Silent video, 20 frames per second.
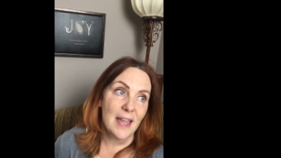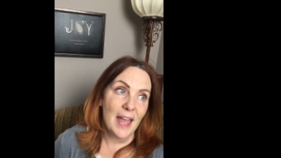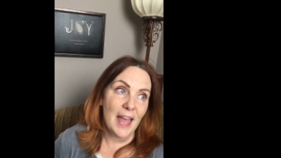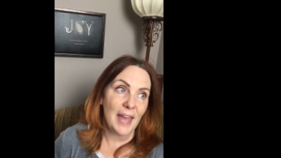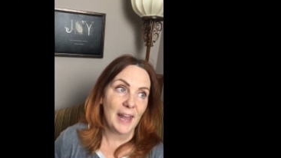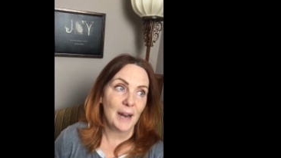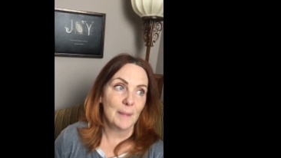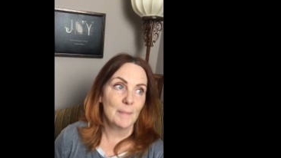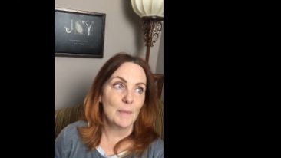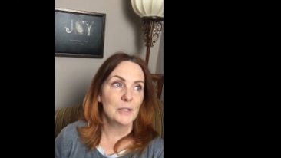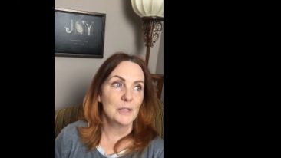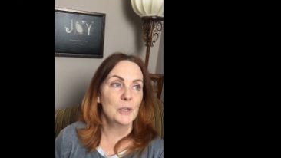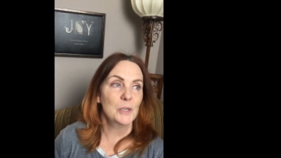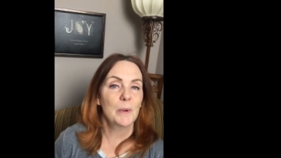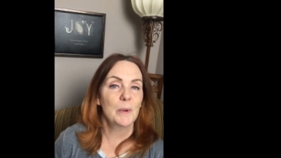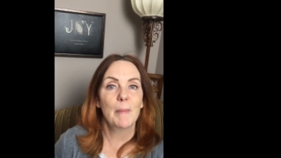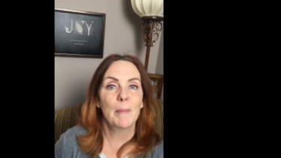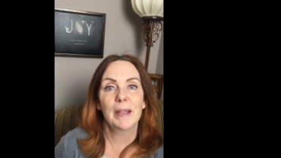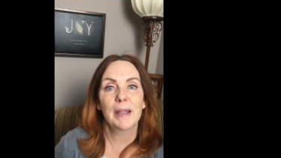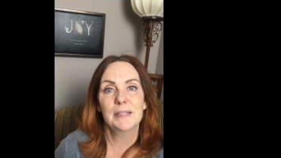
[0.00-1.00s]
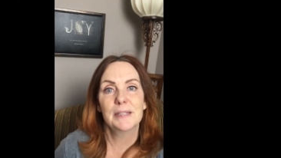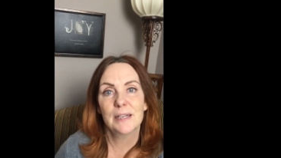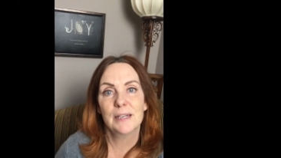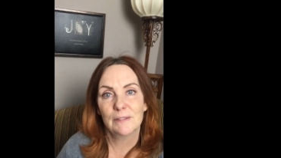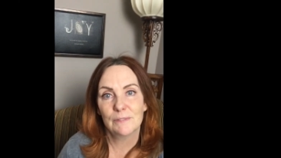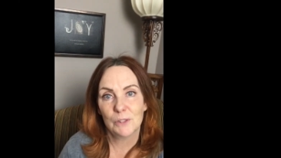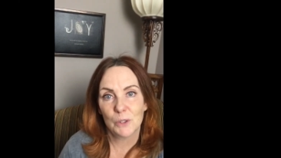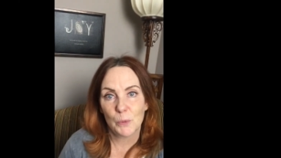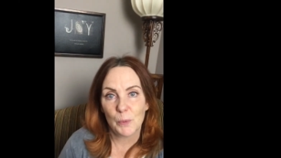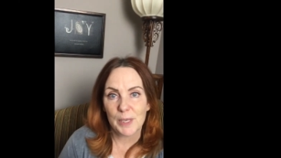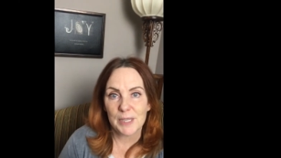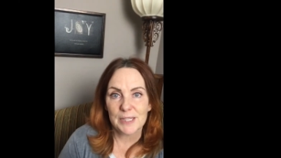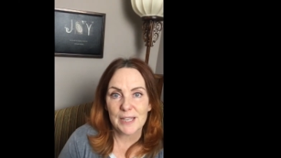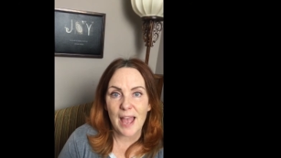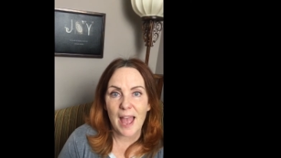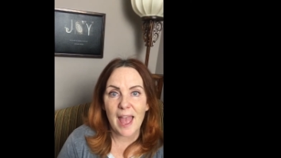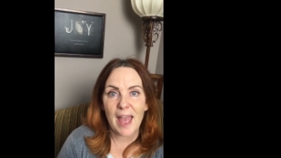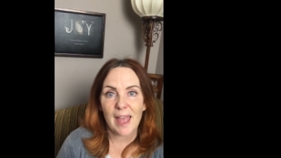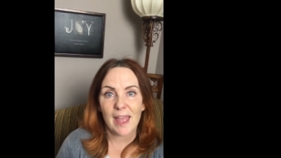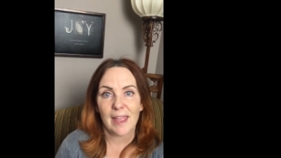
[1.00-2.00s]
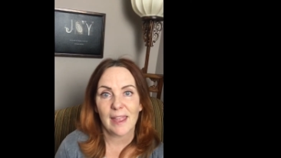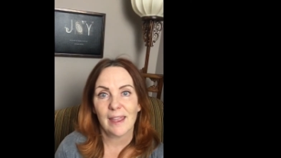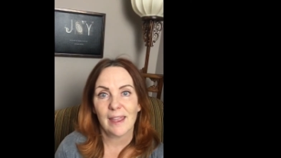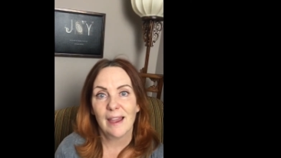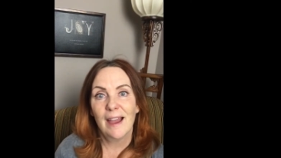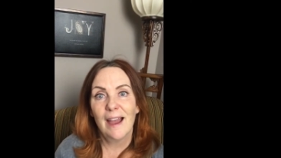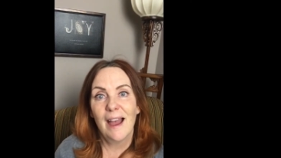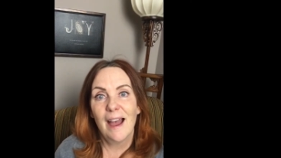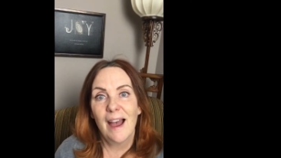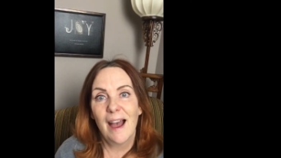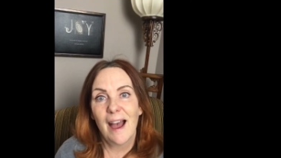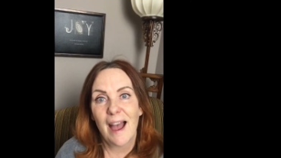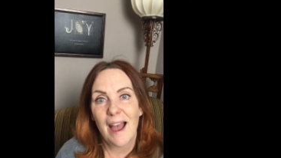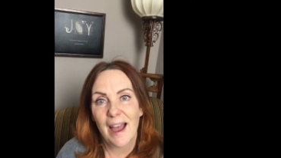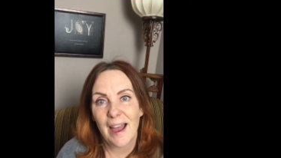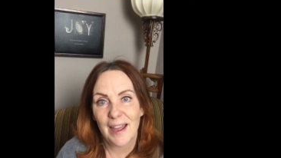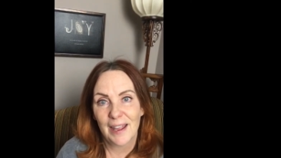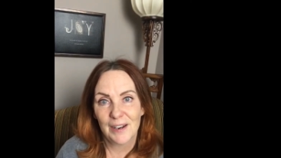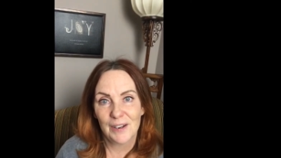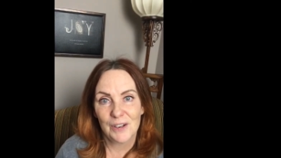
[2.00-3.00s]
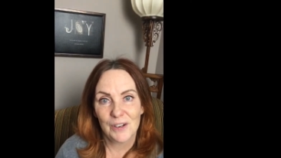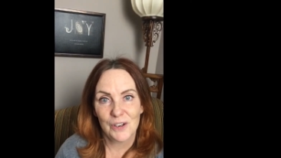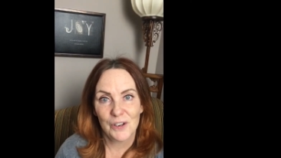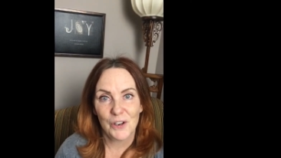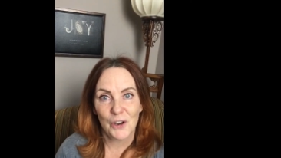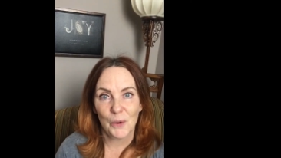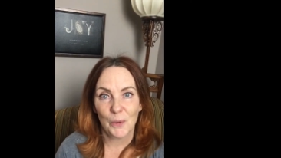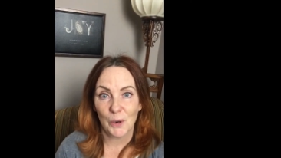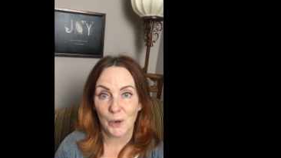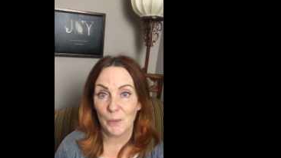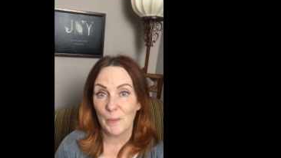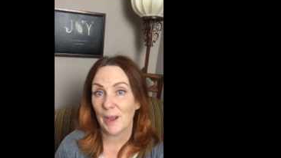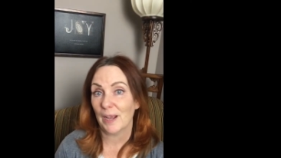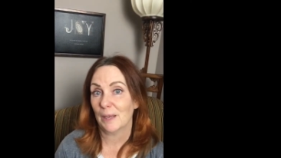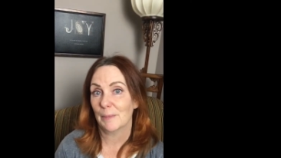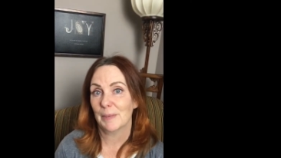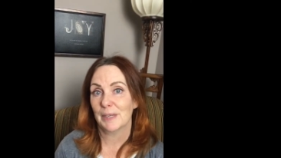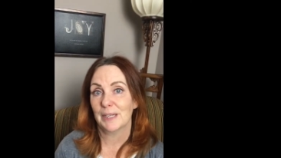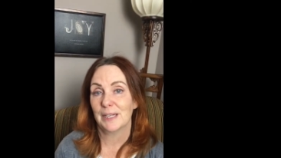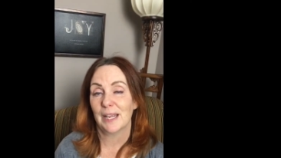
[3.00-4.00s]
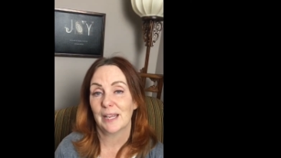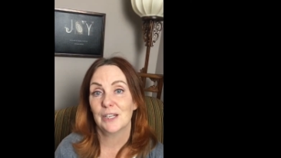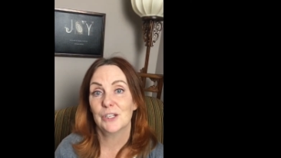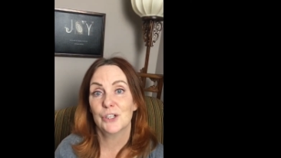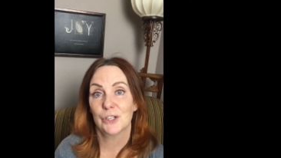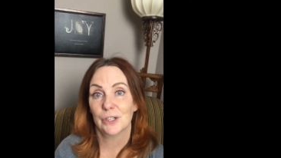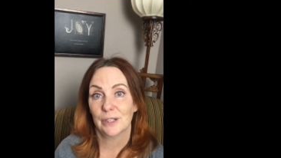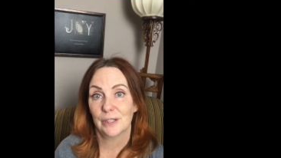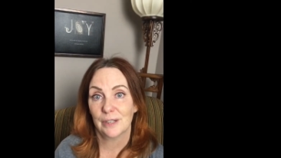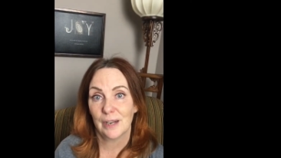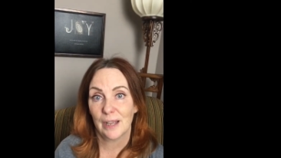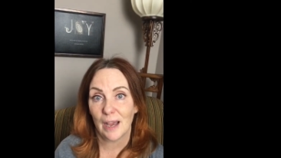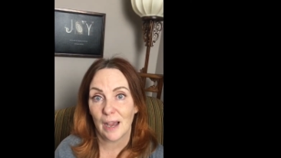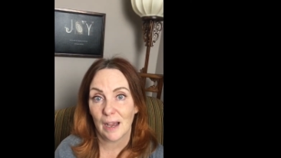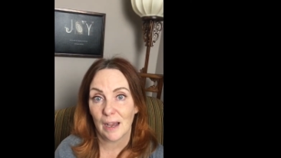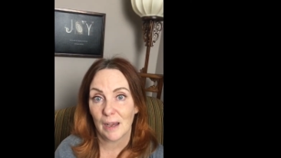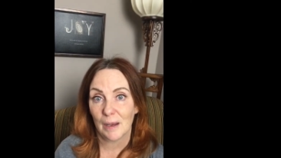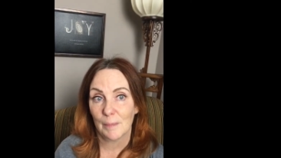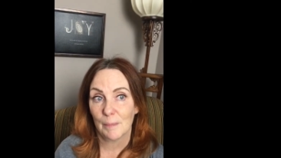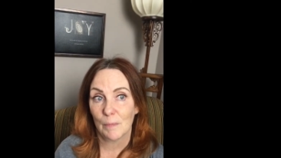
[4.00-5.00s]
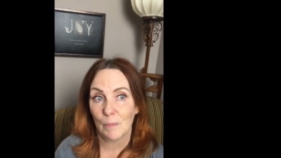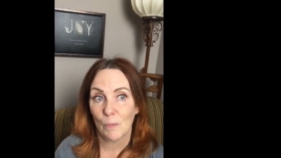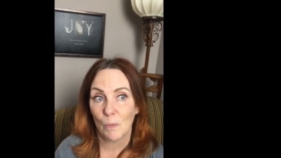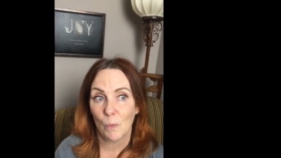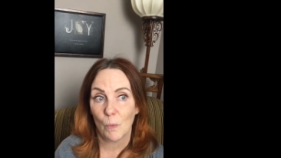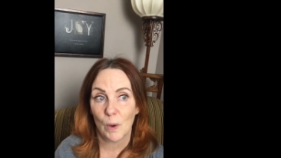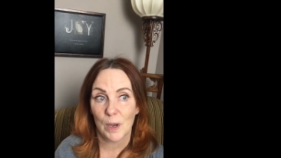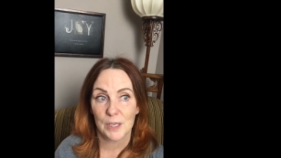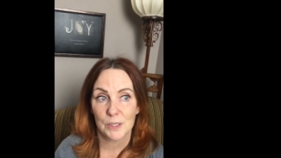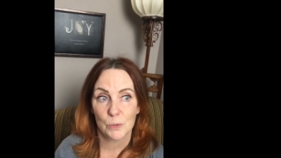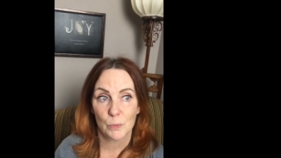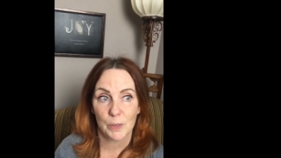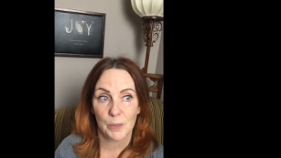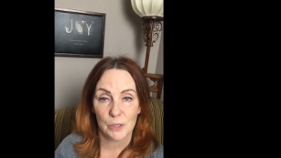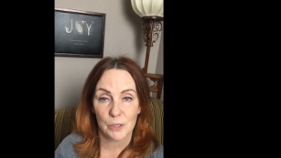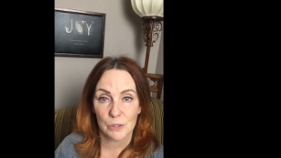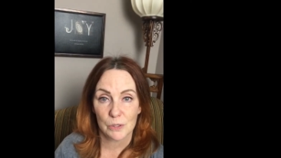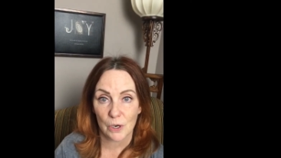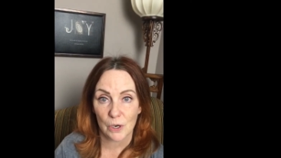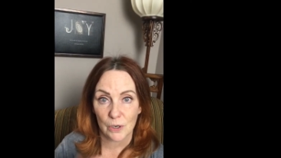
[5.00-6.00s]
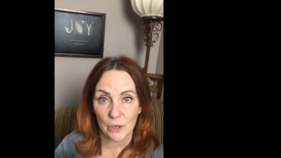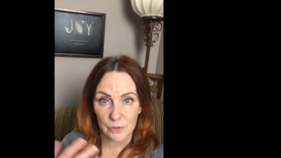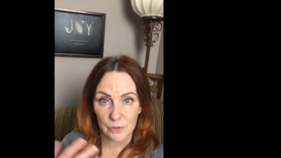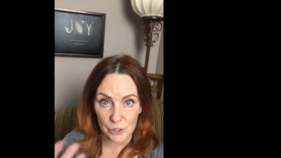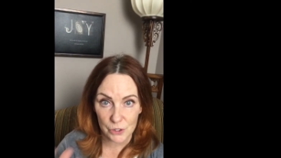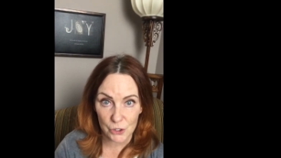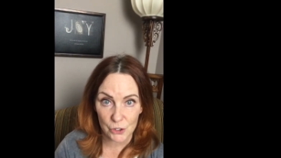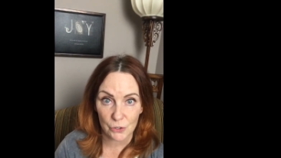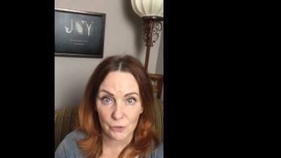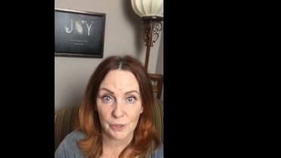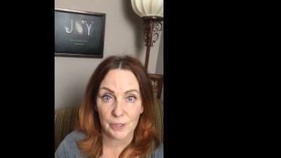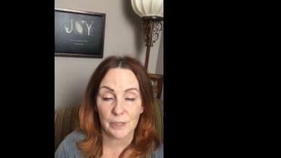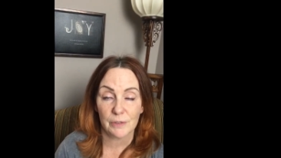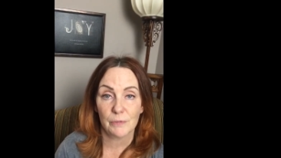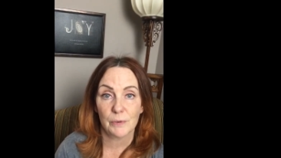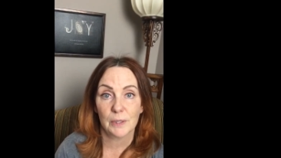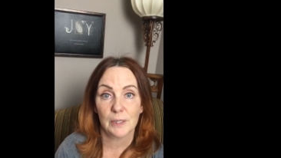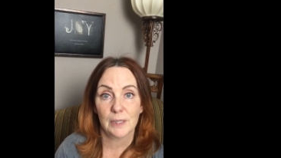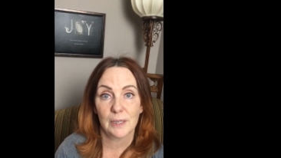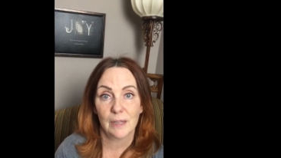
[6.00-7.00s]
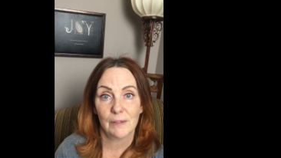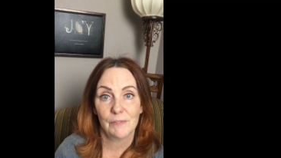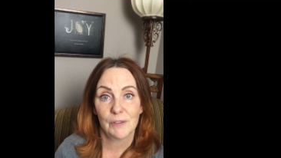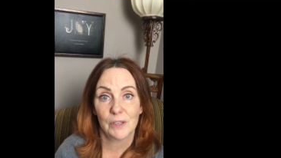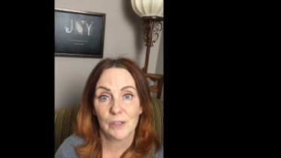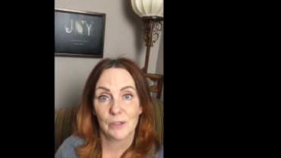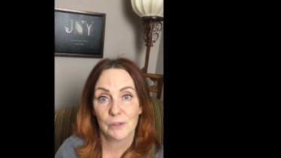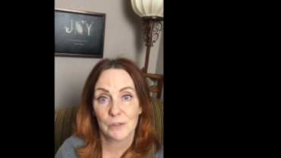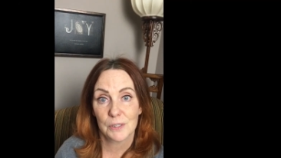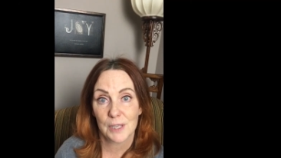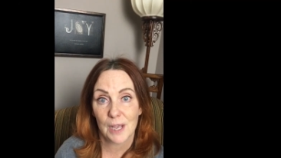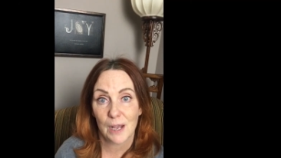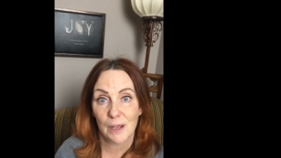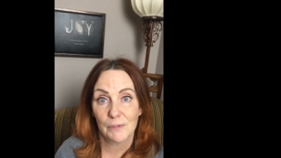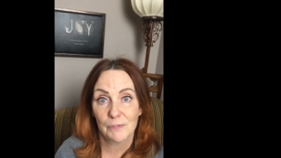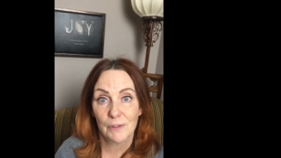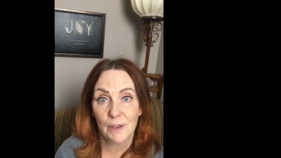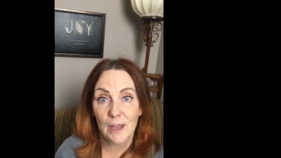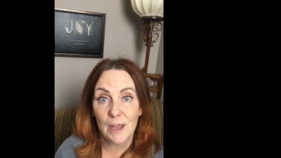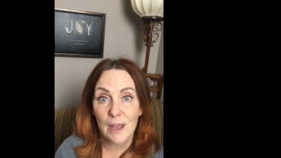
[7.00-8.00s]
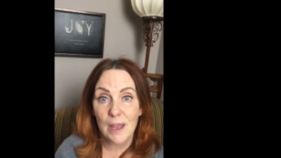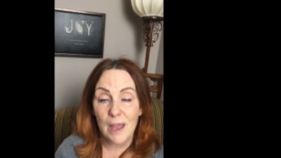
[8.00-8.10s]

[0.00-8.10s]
and i'm also reminded of louise hay and you know her recommendation um, was when you start on this journey of really loving yourself